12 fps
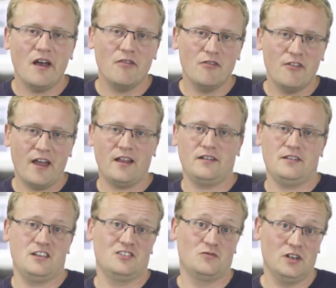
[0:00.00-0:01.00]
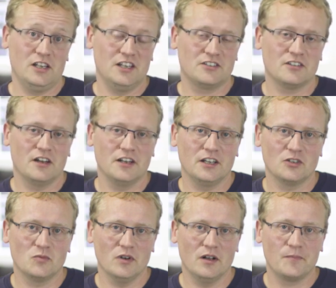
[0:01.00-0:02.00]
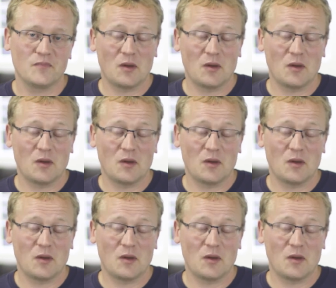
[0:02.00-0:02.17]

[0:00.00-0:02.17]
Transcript: And that is really exciting as well.